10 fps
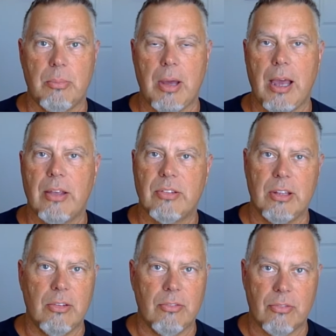past
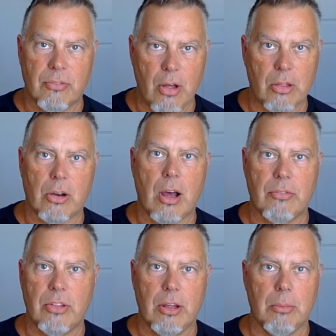and you've fallen
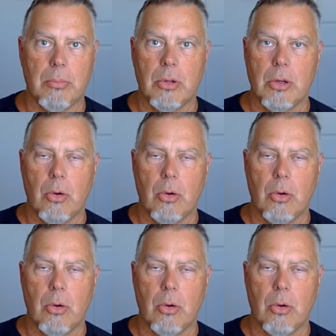off them,